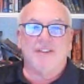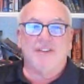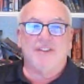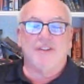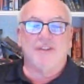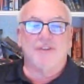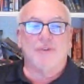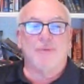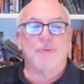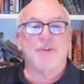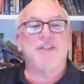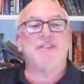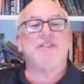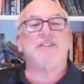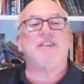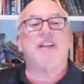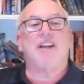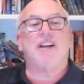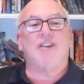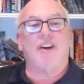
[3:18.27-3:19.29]
The, the
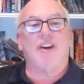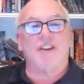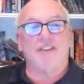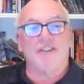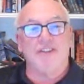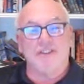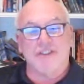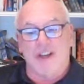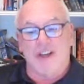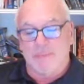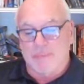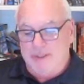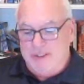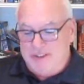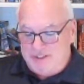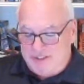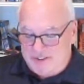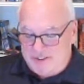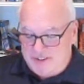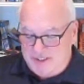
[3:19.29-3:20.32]
reason that a lot of these
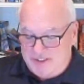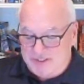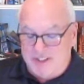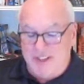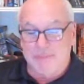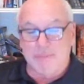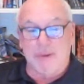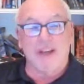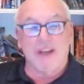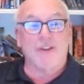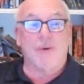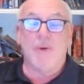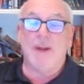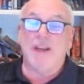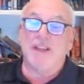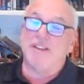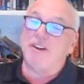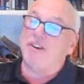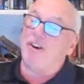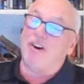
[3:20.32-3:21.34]
companies exist. And by the
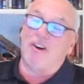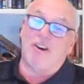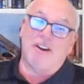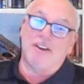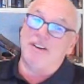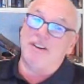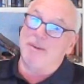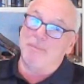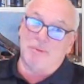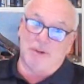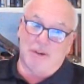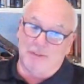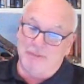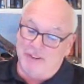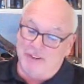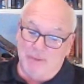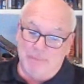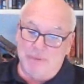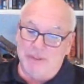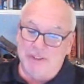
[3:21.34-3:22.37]
way, there are a number
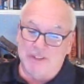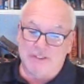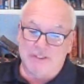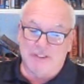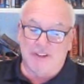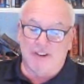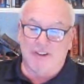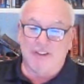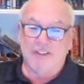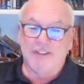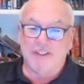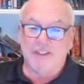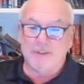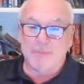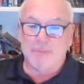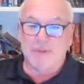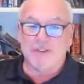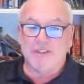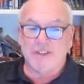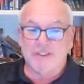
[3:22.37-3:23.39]
of companies that are in
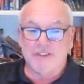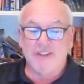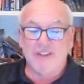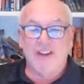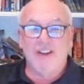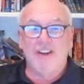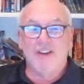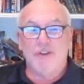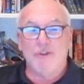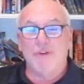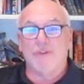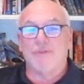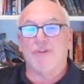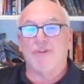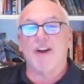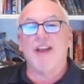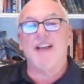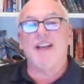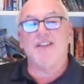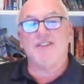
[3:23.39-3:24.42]
this business who
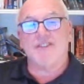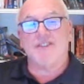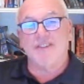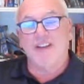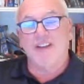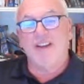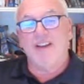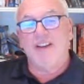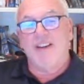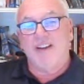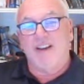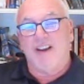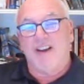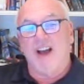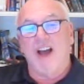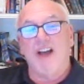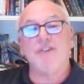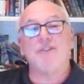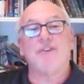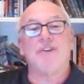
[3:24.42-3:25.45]
have raised
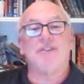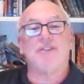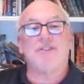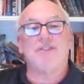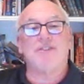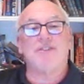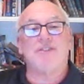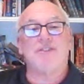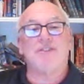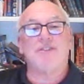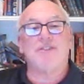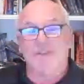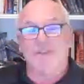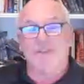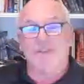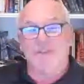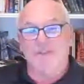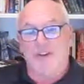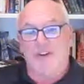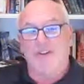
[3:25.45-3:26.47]
hundreds of
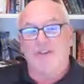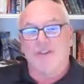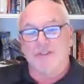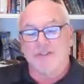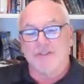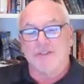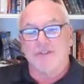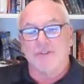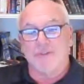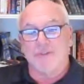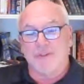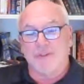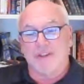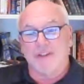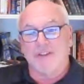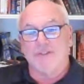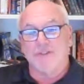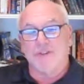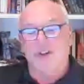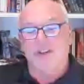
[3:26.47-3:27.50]
millions of dollars to
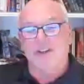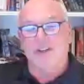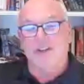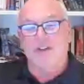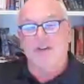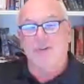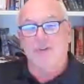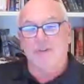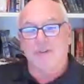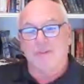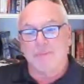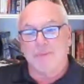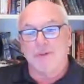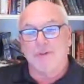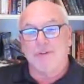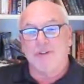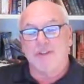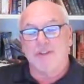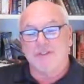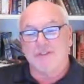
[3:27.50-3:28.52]
uh, try to go to the
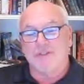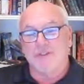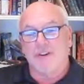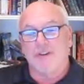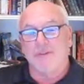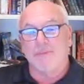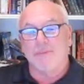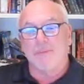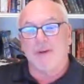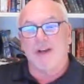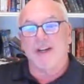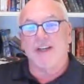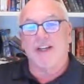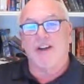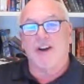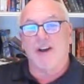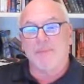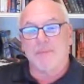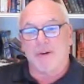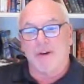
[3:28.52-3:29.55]
moon and start
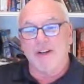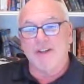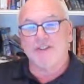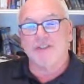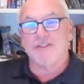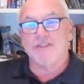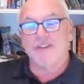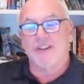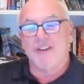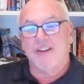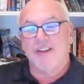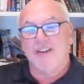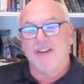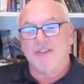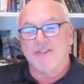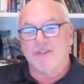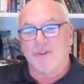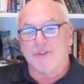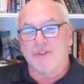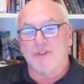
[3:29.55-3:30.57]
mining operations.
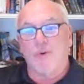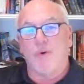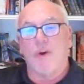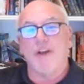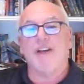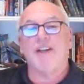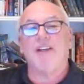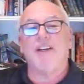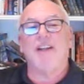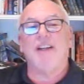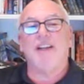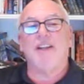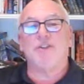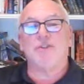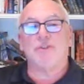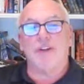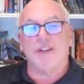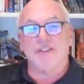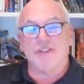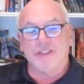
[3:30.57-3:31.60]
So it's quite an
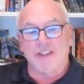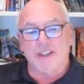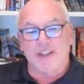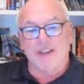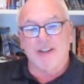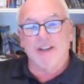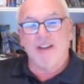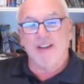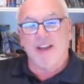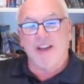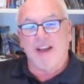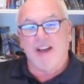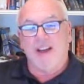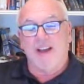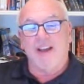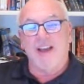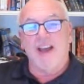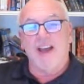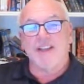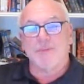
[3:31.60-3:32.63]
interesting
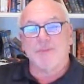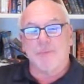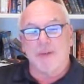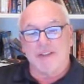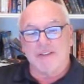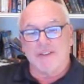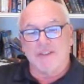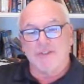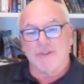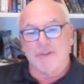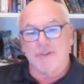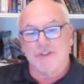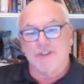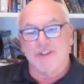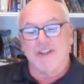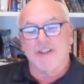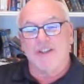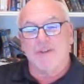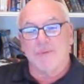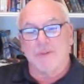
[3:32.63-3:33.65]
uh, aspect
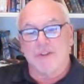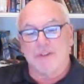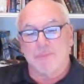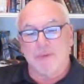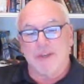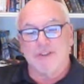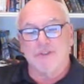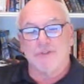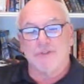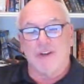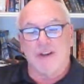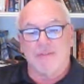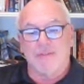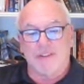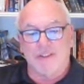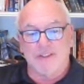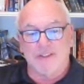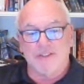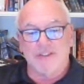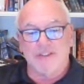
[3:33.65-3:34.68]
associated with space
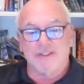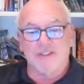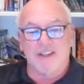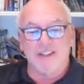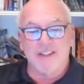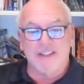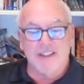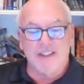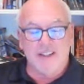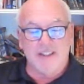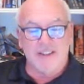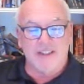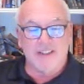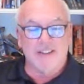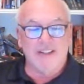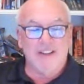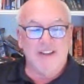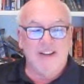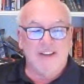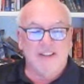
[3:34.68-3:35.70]
travel, is this idea
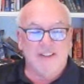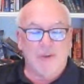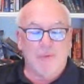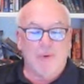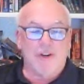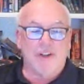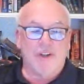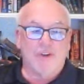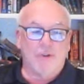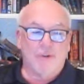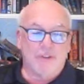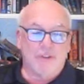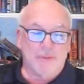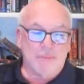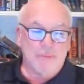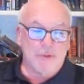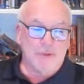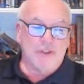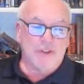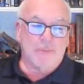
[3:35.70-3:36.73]
that they want to go to
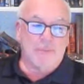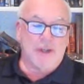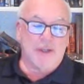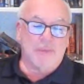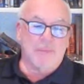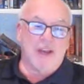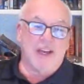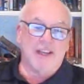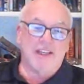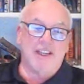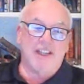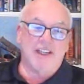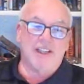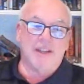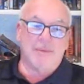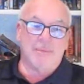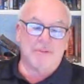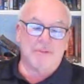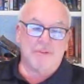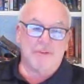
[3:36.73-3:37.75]
the moon to bring back
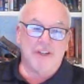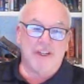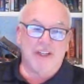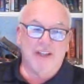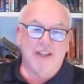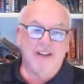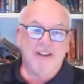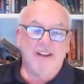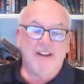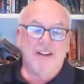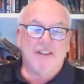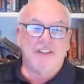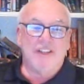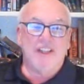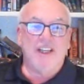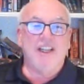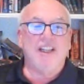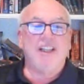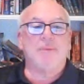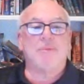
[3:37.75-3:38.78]
helium three.
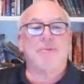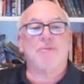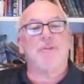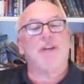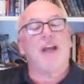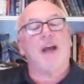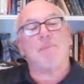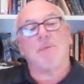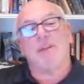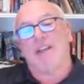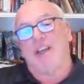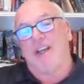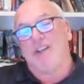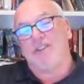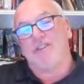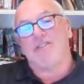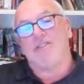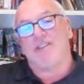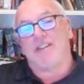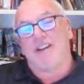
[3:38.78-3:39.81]
The helium three
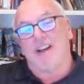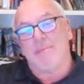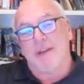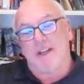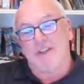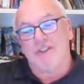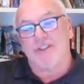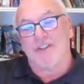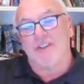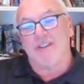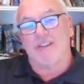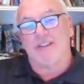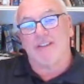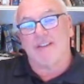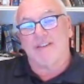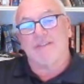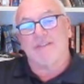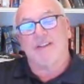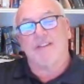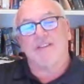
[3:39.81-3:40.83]
applications that I mentioned,
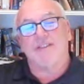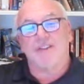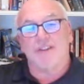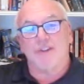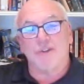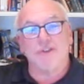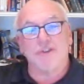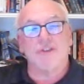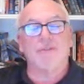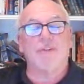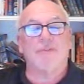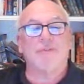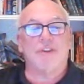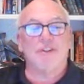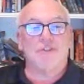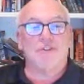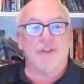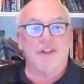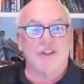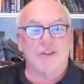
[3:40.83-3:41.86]
the dilution
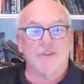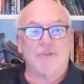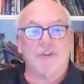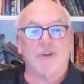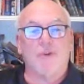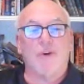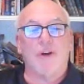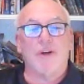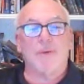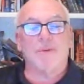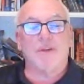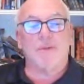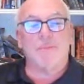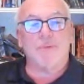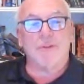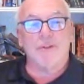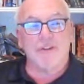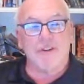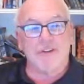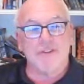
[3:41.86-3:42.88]
refrigerators for quantum
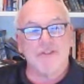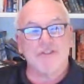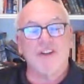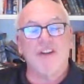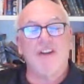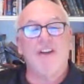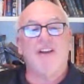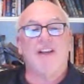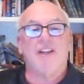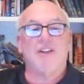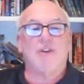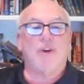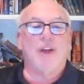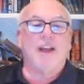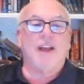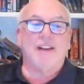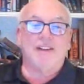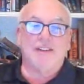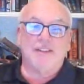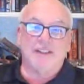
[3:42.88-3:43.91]
computers and,
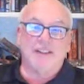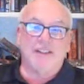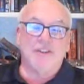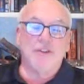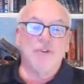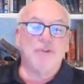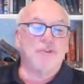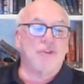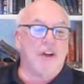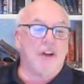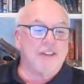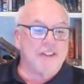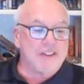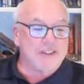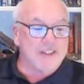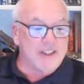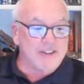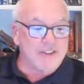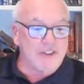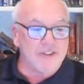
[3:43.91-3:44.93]
and uh, neutron
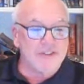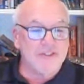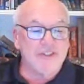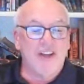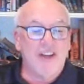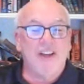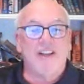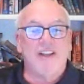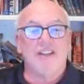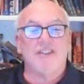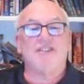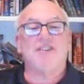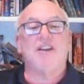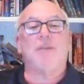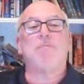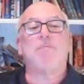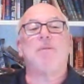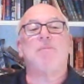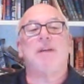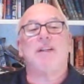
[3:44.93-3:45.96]
detectors, is
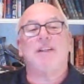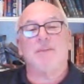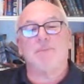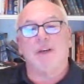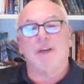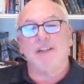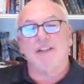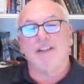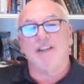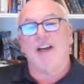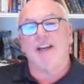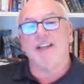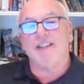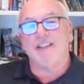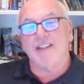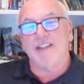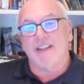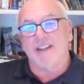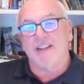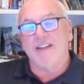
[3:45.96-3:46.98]
supplemented by the
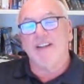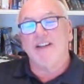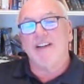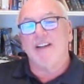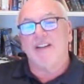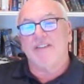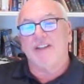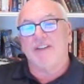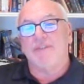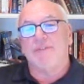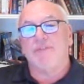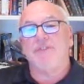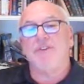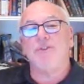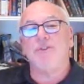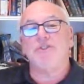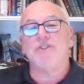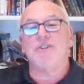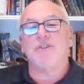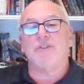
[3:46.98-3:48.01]
idea that
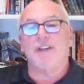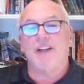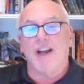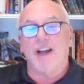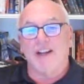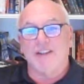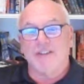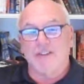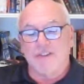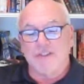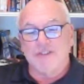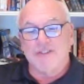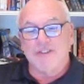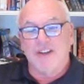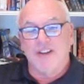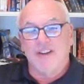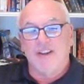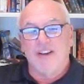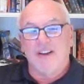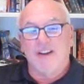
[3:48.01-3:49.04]
fusion
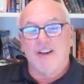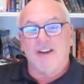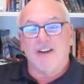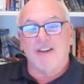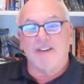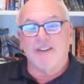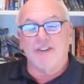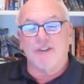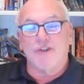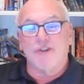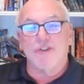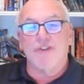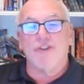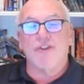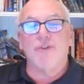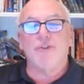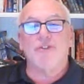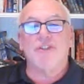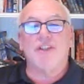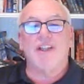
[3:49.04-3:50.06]
reactors uh, could
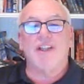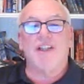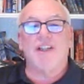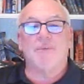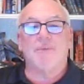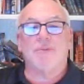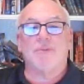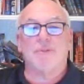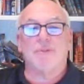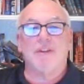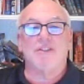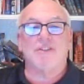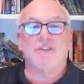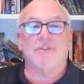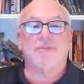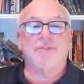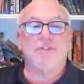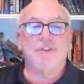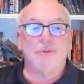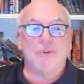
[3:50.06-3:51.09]
use helium three
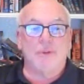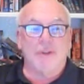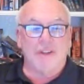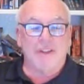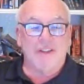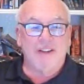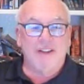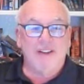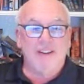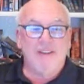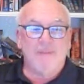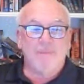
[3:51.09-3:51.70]
as a fuel.